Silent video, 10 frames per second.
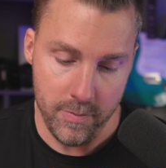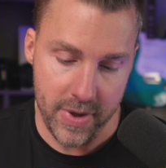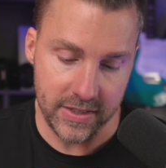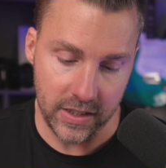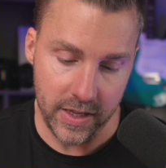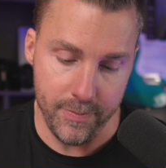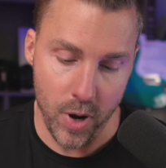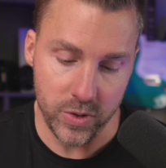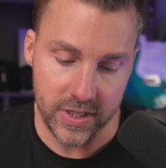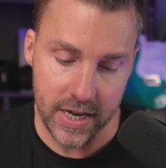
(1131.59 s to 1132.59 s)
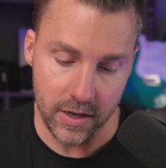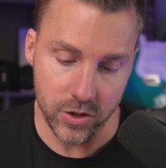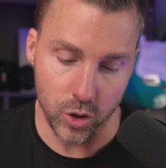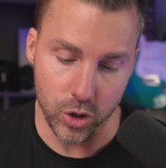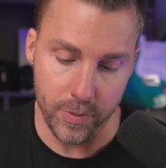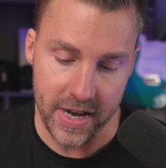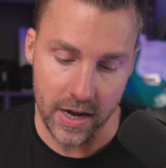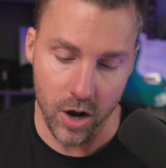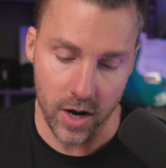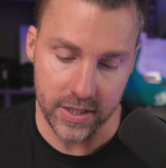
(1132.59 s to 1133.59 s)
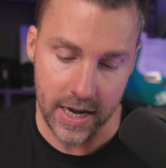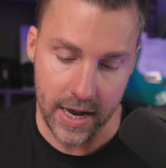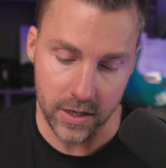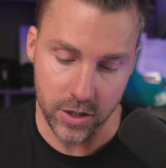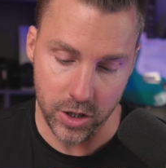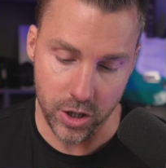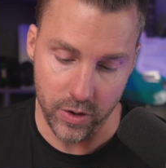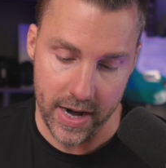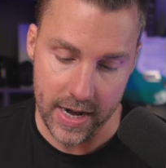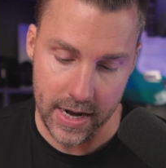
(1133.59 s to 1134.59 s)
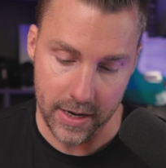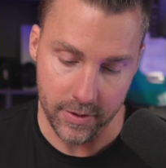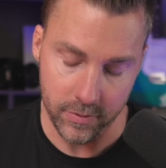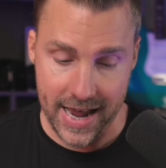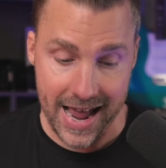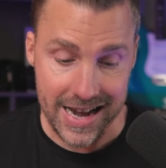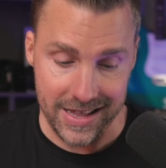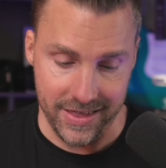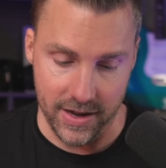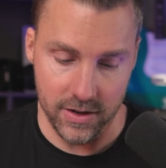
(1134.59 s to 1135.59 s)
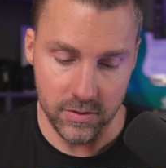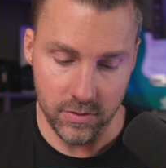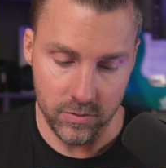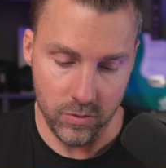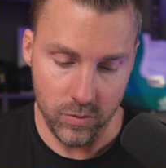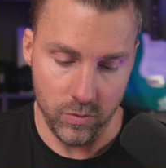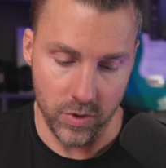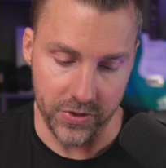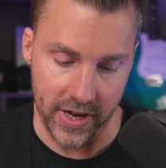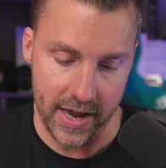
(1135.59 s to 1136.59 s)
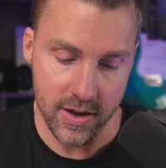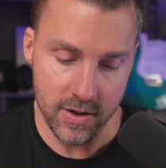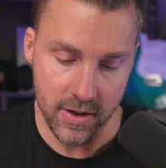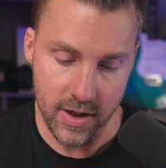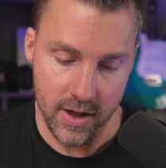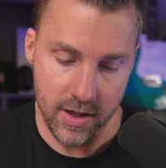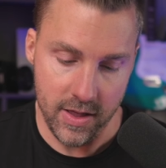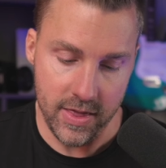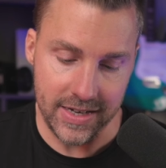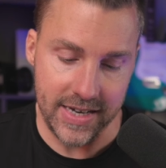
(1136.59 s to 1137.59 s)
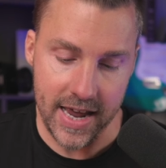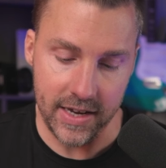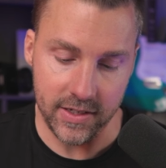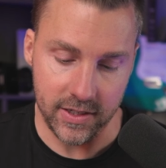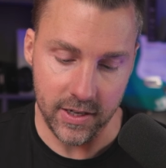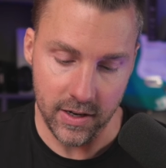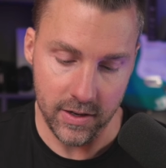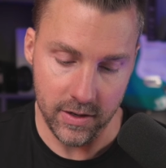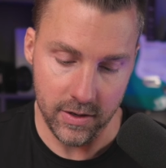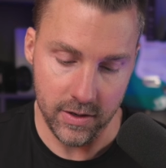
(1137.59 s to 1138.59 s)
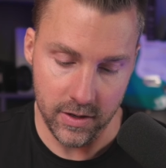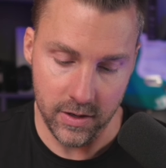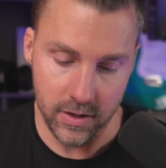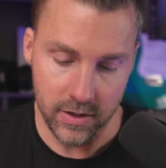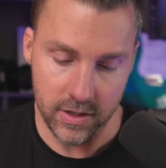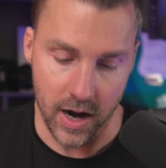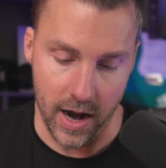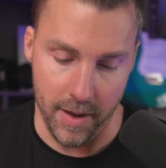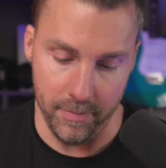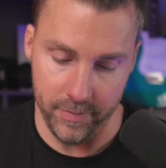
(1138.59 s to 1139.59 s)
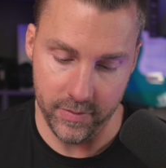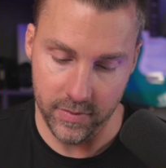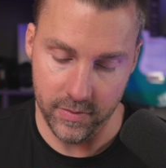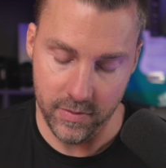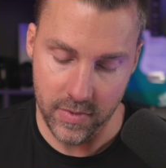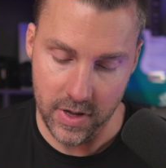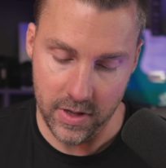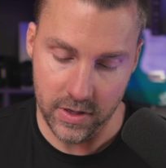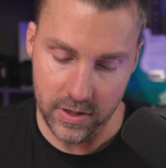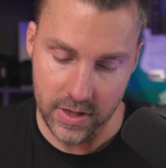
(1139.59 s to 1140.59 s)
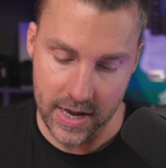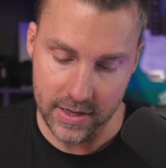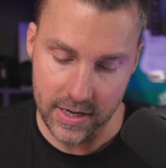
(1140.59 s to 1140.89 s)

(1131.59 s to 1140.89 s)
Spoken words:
basically posting social media content, curating anything, we'll say, that takes time, that